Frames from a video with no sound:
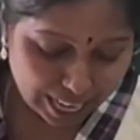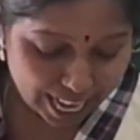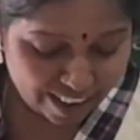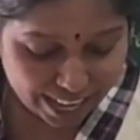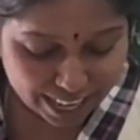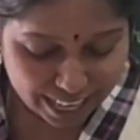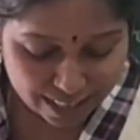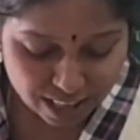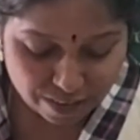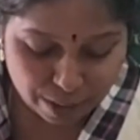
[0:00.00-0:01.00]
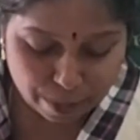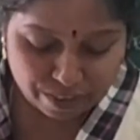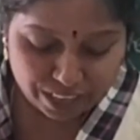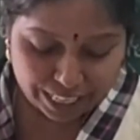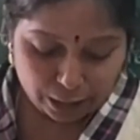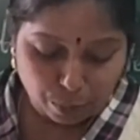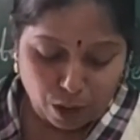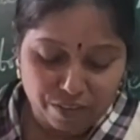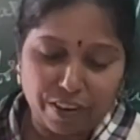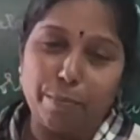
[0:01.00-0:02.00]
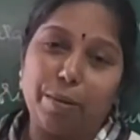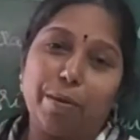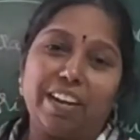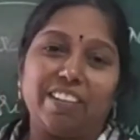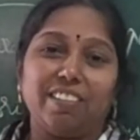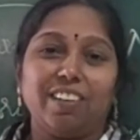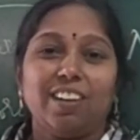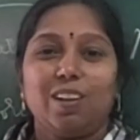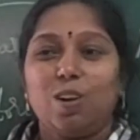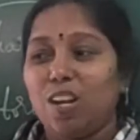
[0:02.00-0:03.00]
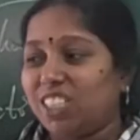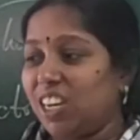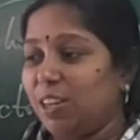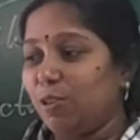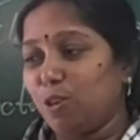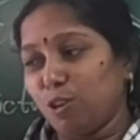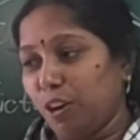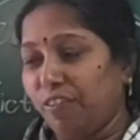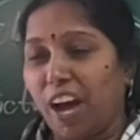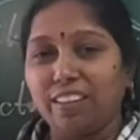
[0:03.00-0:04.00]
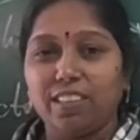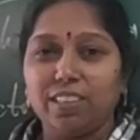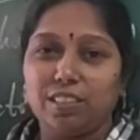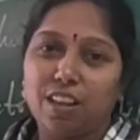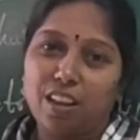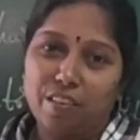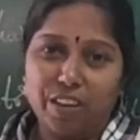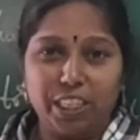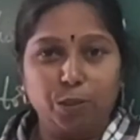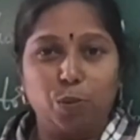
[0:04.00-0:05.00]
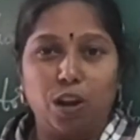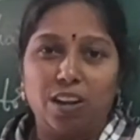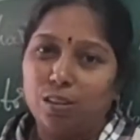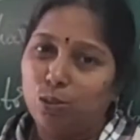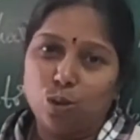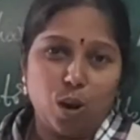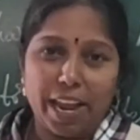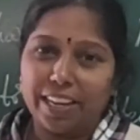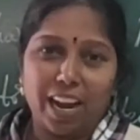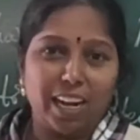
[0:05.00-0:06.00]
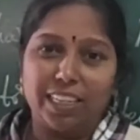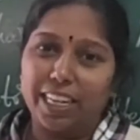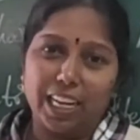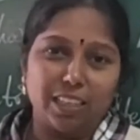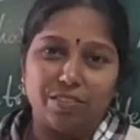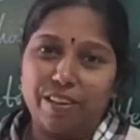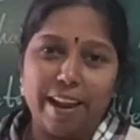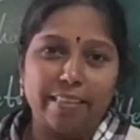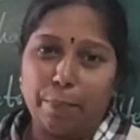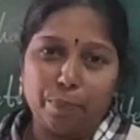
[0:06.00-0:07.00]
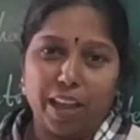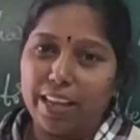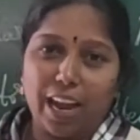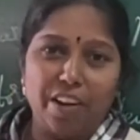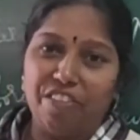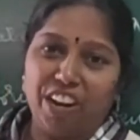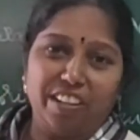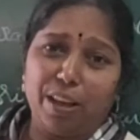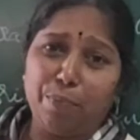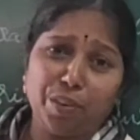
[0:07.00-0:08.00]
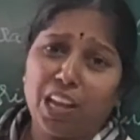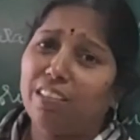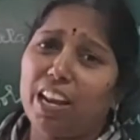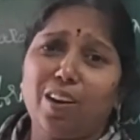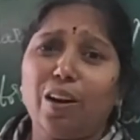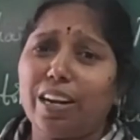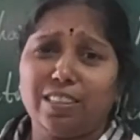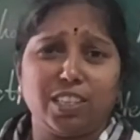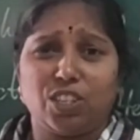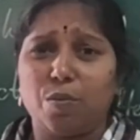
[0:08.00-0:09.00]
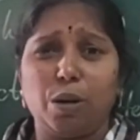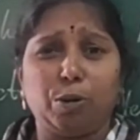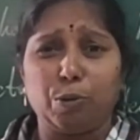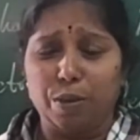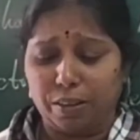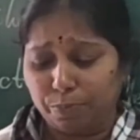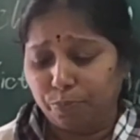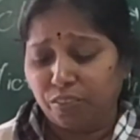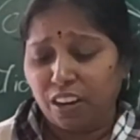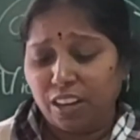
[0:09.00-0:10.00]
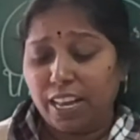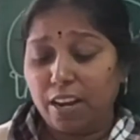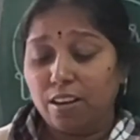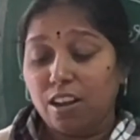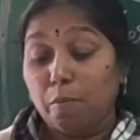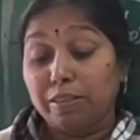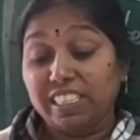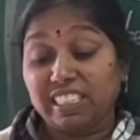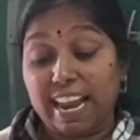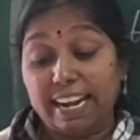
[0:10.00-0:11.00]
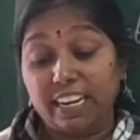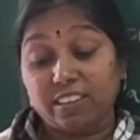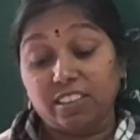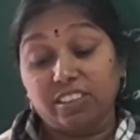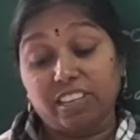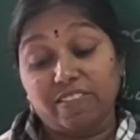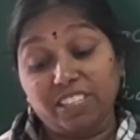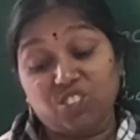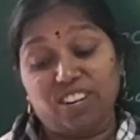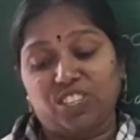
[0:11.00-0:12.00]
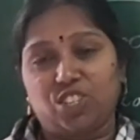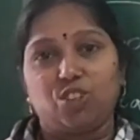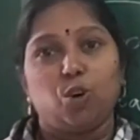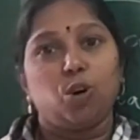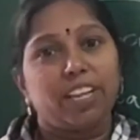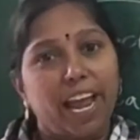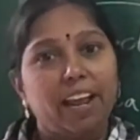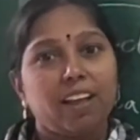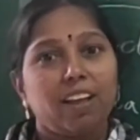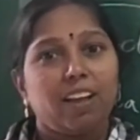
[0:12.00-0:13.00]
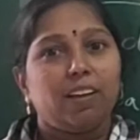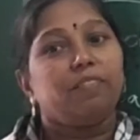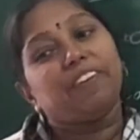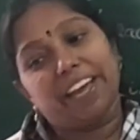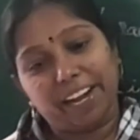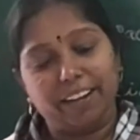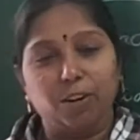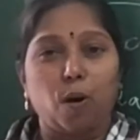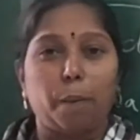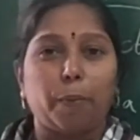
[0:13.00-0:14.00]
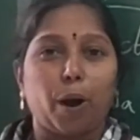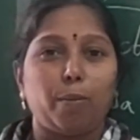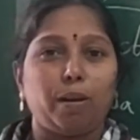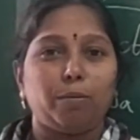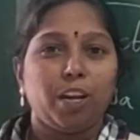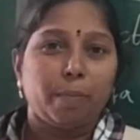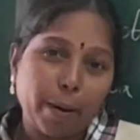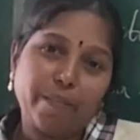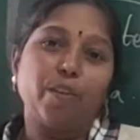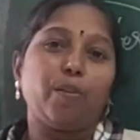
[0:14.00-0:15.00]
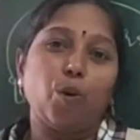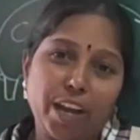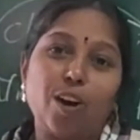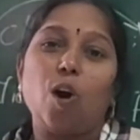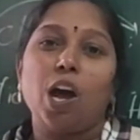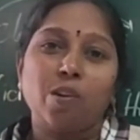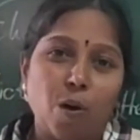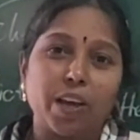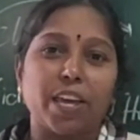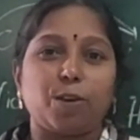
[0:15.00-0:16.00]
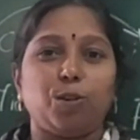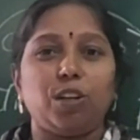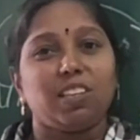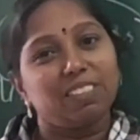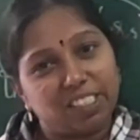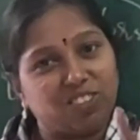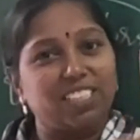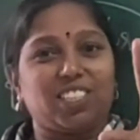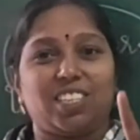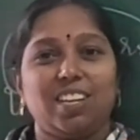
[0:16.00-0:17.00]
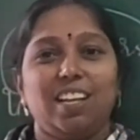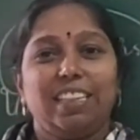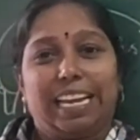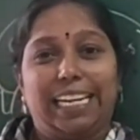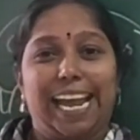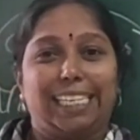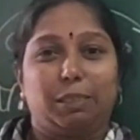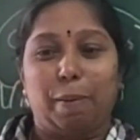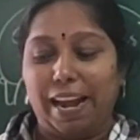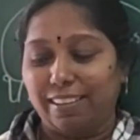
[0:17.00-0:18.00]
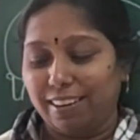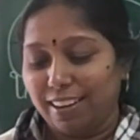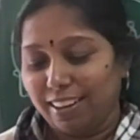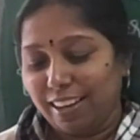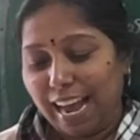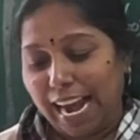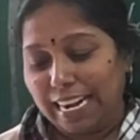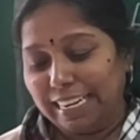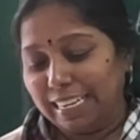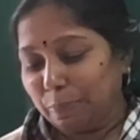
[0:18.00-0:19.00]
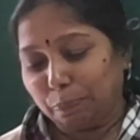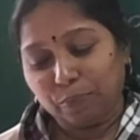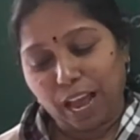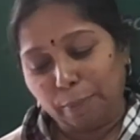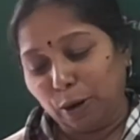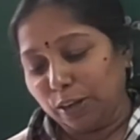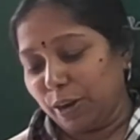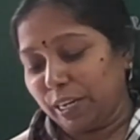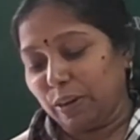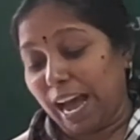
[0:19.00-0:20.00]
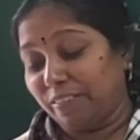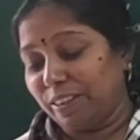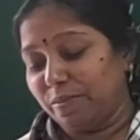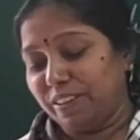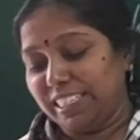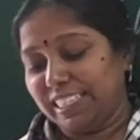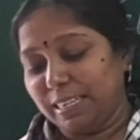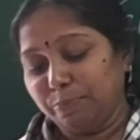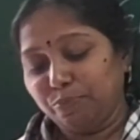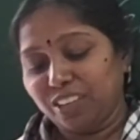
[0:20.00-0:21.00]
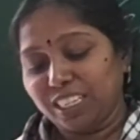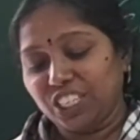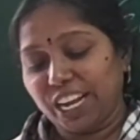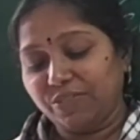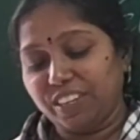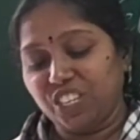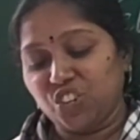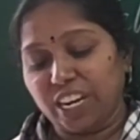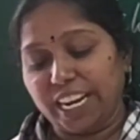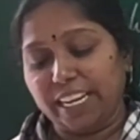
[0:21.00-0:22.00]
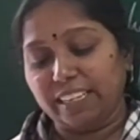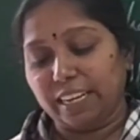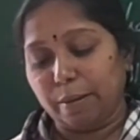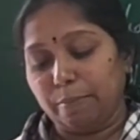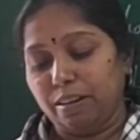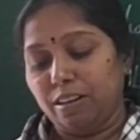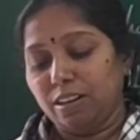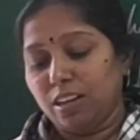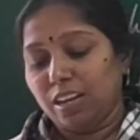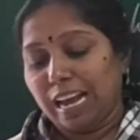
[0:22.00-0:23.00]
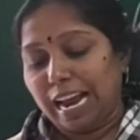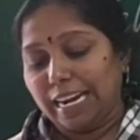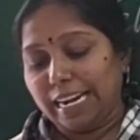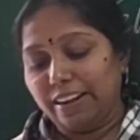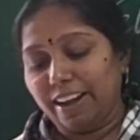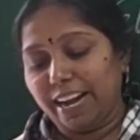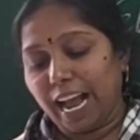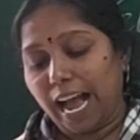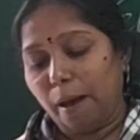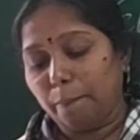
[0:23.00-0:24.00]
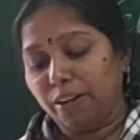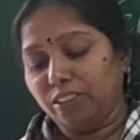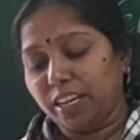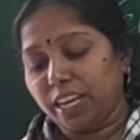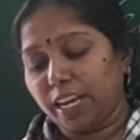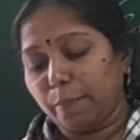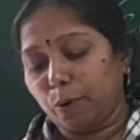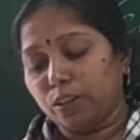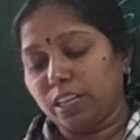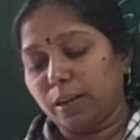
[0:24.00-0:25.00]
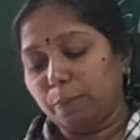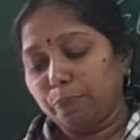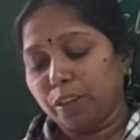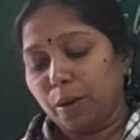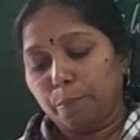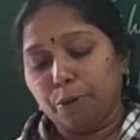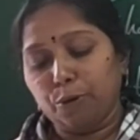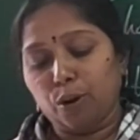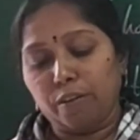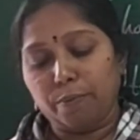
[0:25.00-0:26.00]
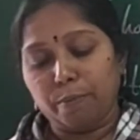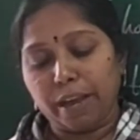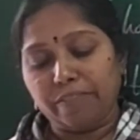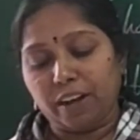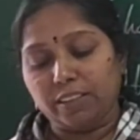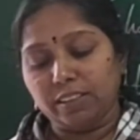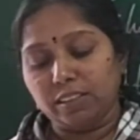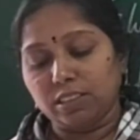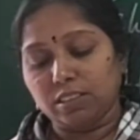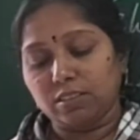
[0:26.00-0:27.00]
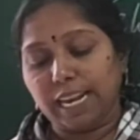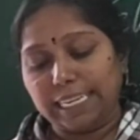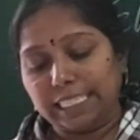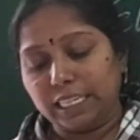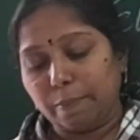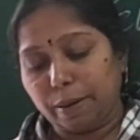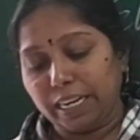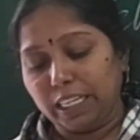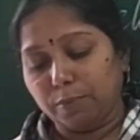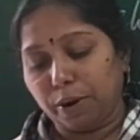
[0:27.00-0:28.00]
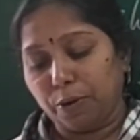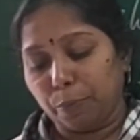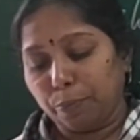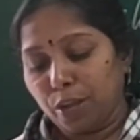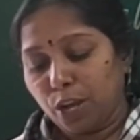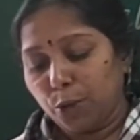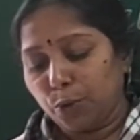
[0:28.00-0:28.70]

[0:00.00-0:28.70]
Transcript: Henry, they will be very small for me, my dear. Actually, your father's very small. So I can't wear them. I can't wear them. They are not adjustable to me. Then, Mrs. Slater, they will stretch. Won't they? Wear, no problem. By going on walking, they will stretch. They get expand. And I am not going to have them wasted. She has finished laying the table. Henry, I have been thinking about the bureau of my father's that's in his bedroom.